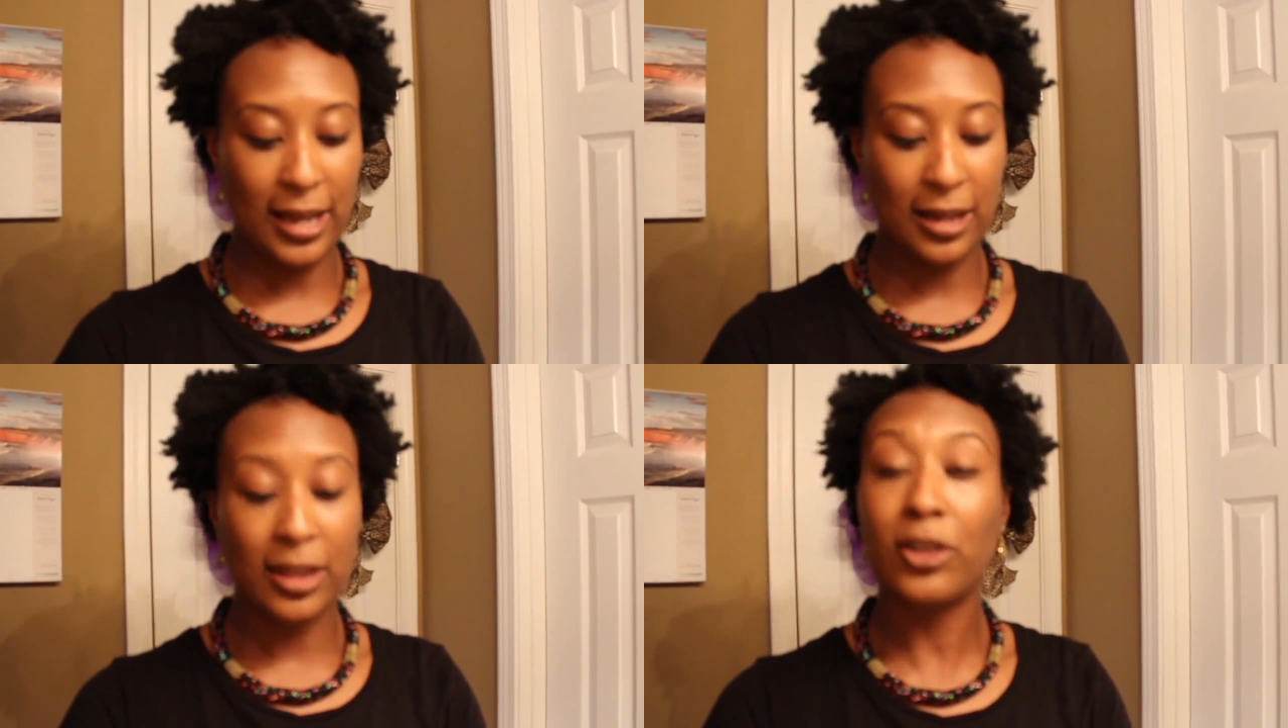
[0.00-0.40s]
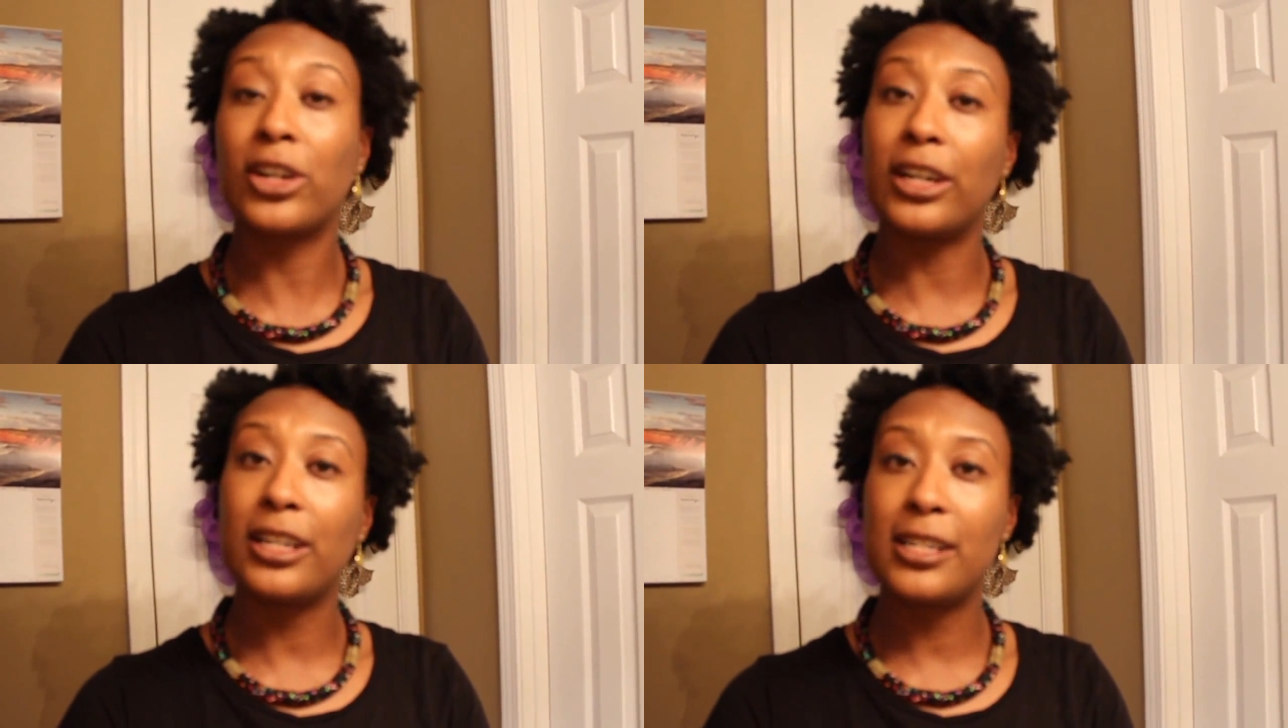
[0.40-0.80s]
they're
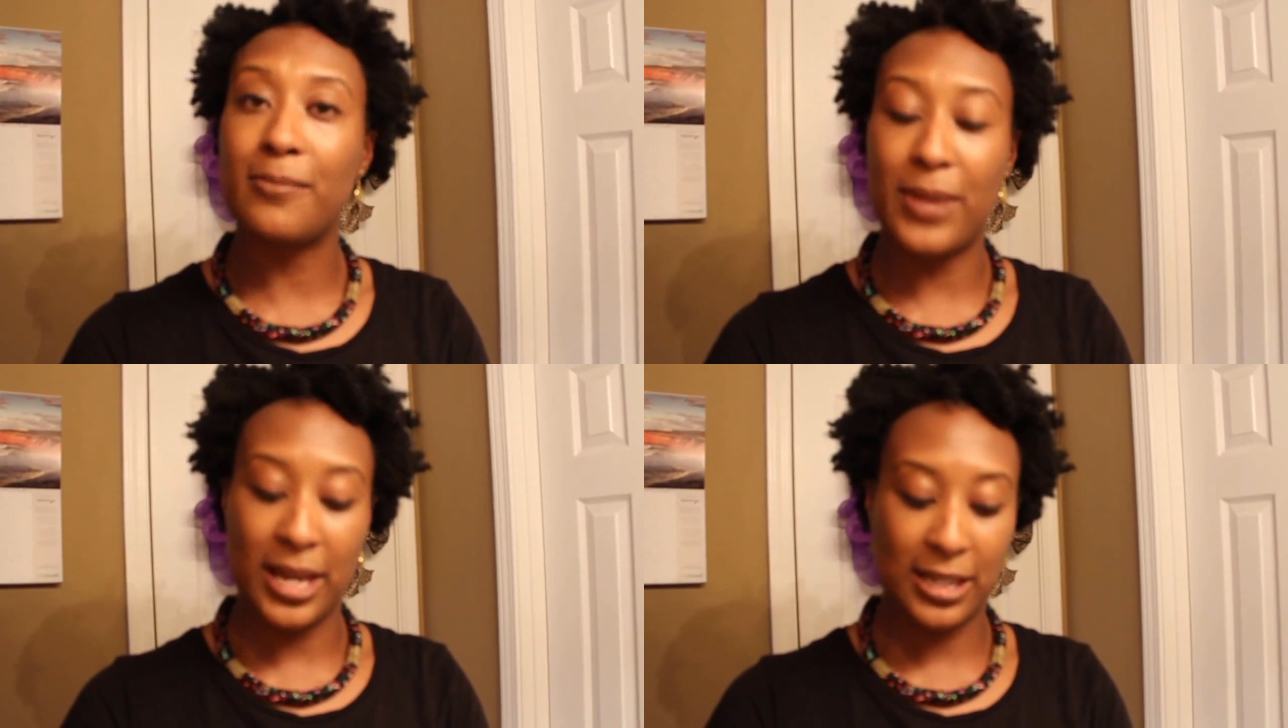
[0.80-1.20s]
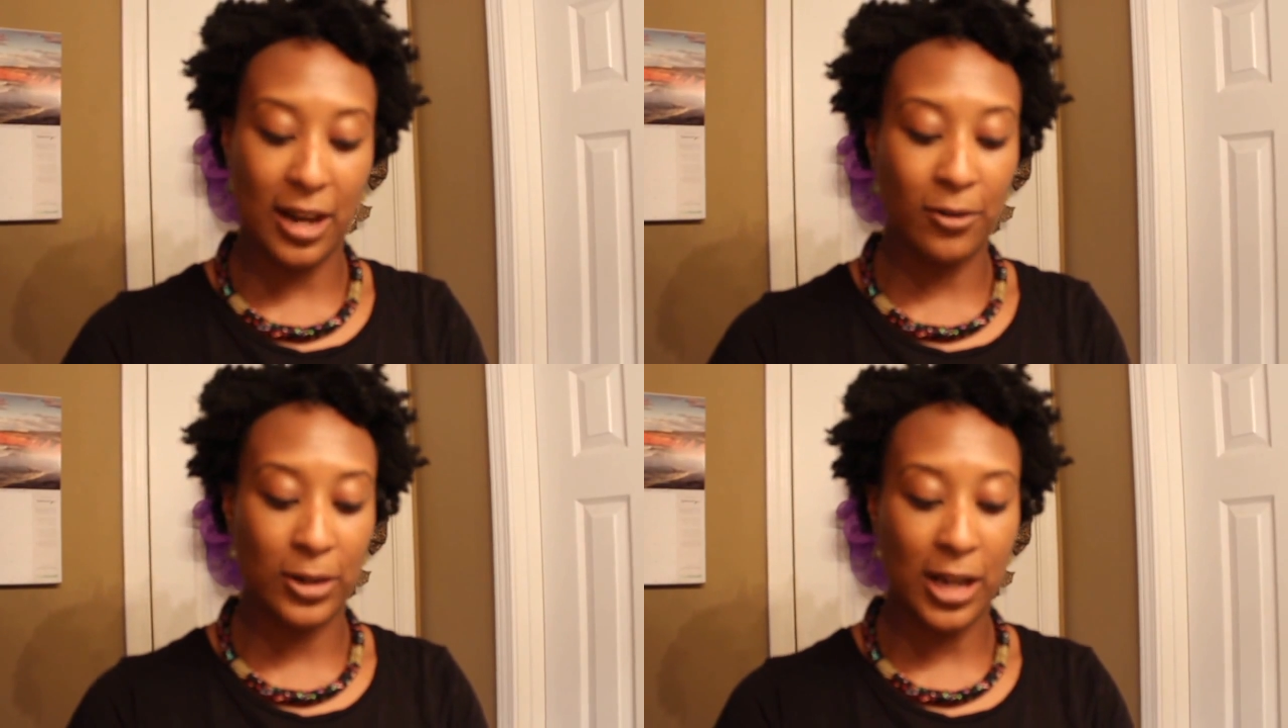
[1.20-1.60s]
good to mix
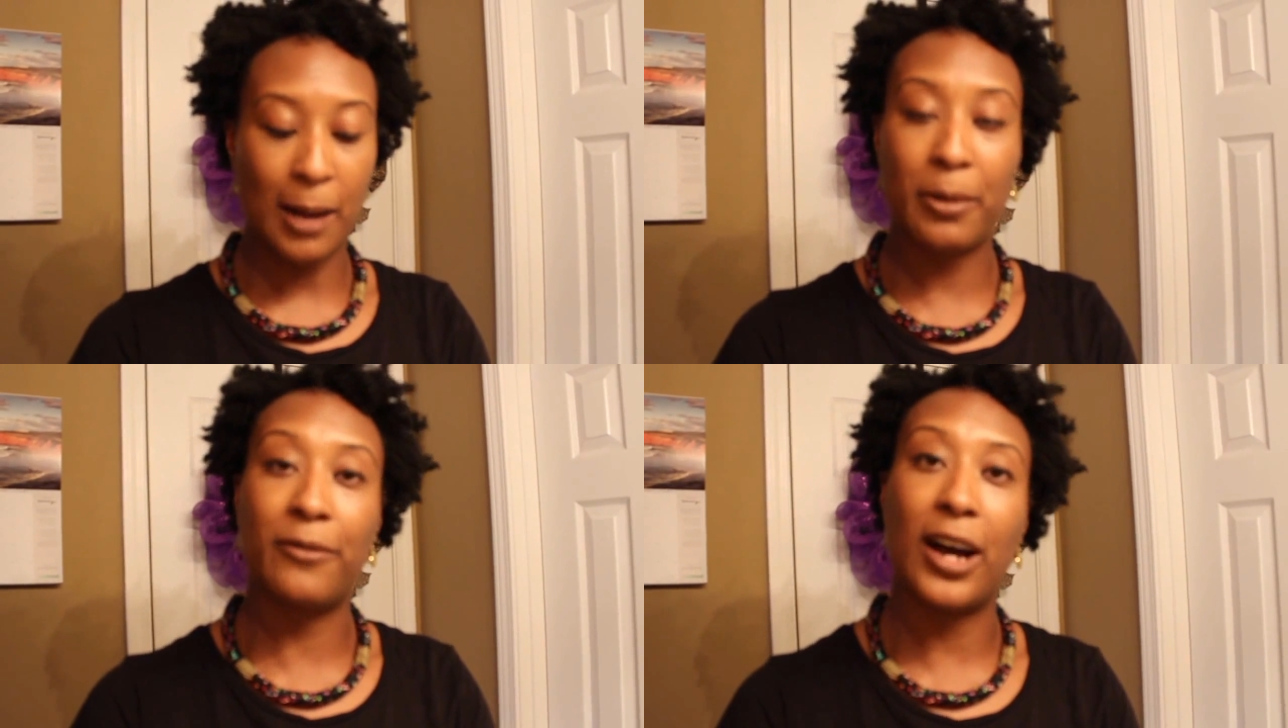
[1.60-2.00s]
over top of